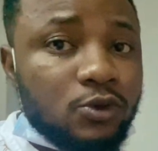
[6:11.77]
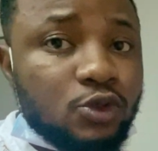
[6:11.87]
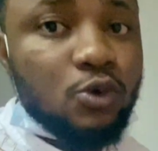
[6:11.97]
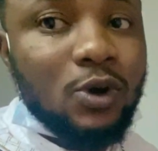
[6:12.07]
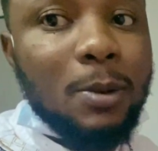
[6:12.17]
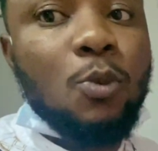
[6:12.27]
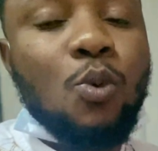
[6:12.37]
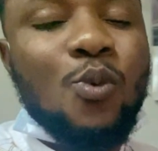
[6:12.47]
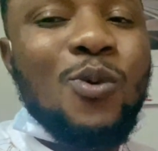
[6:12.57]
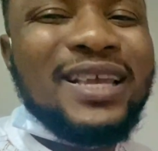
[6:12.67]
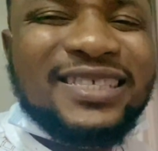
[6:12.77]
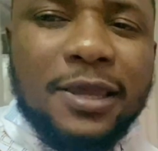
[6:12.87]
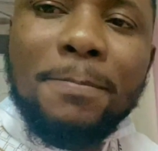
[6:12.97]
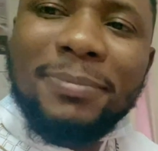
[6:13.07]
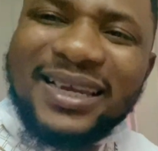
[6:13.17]
So I'm
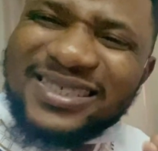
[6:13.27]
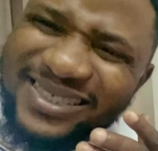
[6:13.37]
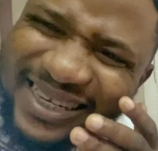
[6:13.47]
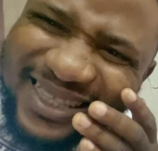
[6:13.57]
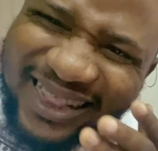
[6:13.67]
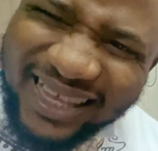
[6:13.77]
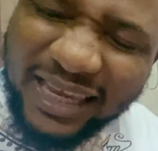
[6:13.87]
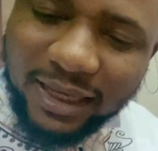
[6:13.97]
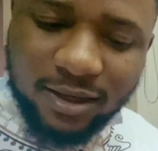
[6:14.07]
waiting patiently